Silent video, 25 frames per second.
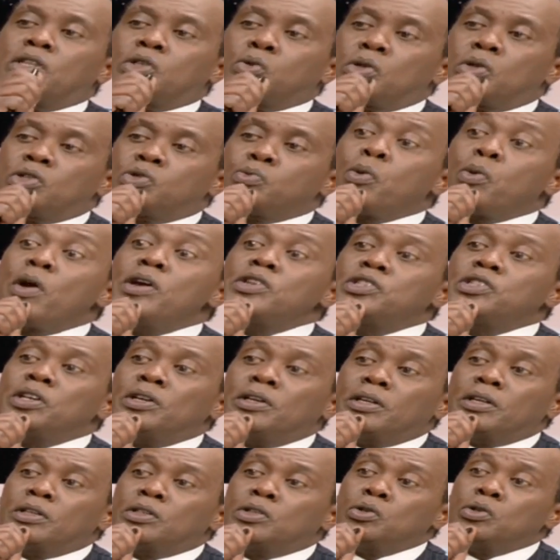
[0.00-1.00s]
was
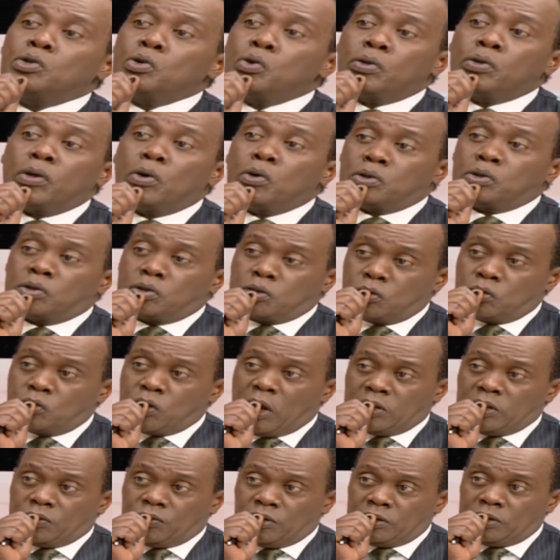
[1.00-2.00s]
pressured to do those
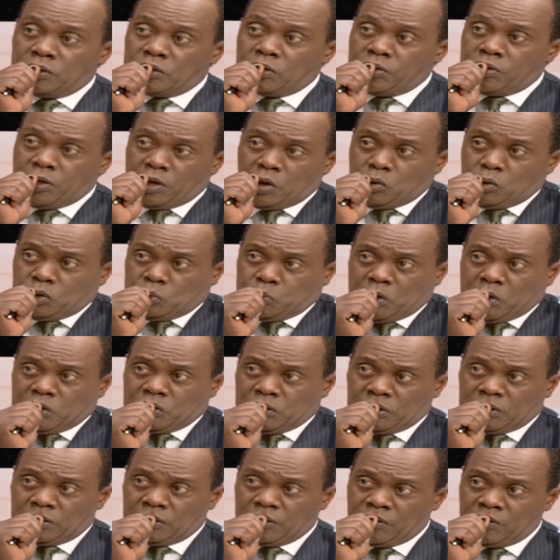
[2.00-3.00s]
transfers? Do you think he was
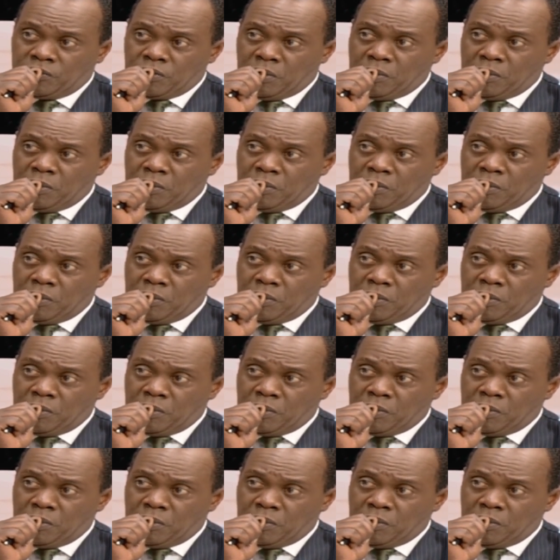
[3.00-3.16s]
pressured from